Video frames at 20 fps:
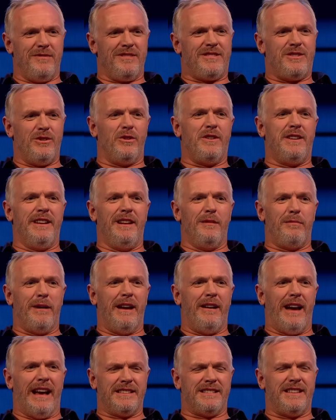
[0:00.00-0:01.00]
talking
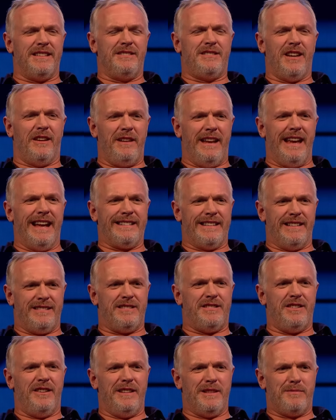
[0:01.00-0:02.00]
about asking Tony Hadley
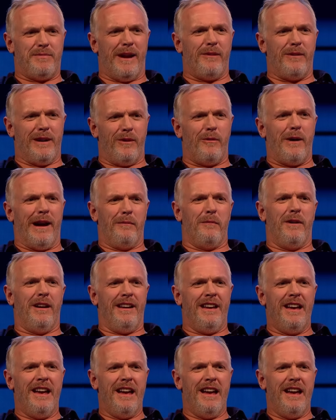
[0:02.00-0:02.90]
to turn his back while I wank my...